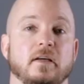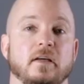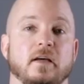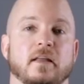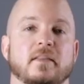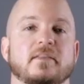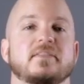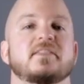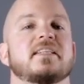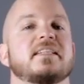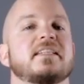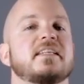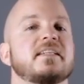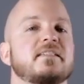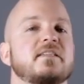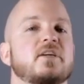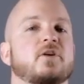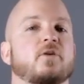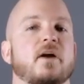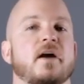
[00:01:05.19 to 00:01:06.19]
Now, the
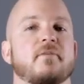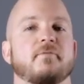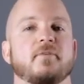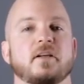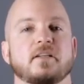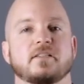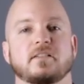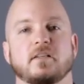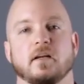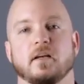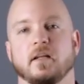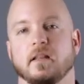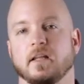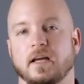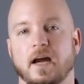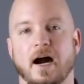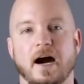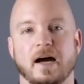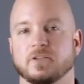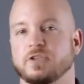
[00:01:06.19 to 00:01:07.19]
statistic graphic is done in the
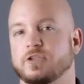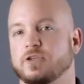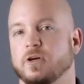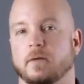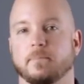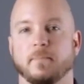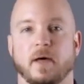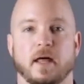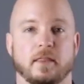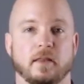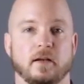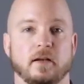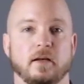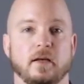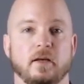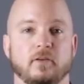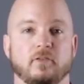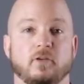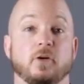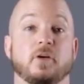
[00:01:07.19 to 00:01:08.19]
Construct method,
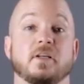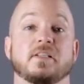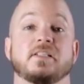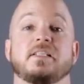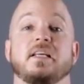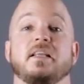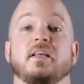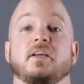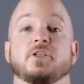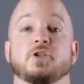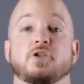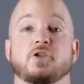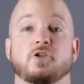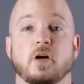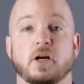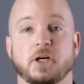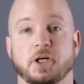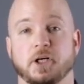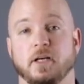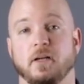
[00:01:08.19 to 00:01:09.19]
so you can see the
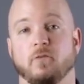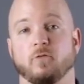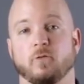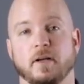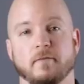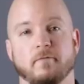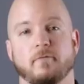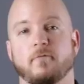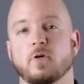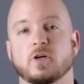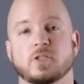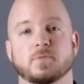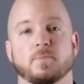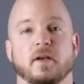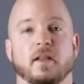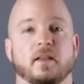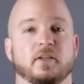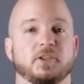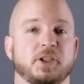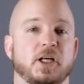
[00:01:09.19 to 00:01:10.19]
construction and
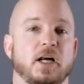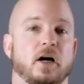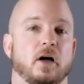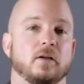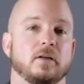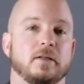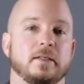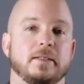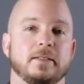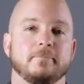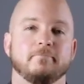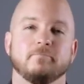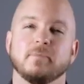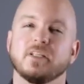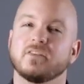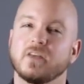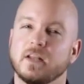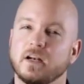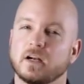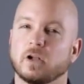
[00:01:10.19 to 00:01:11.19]
reinforcement of the shell.
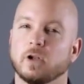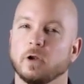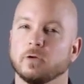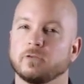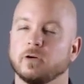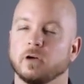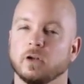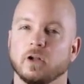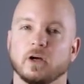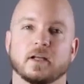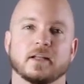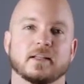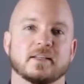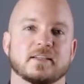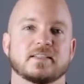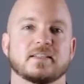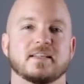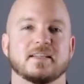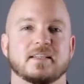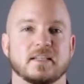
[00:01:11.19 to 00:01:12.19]
Let's get a closer look at
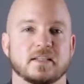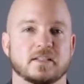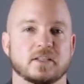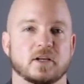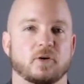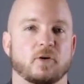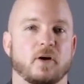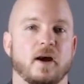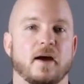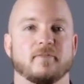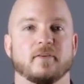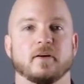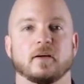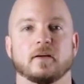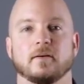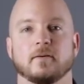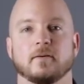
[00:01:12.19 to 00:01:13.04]
this statistic graphic.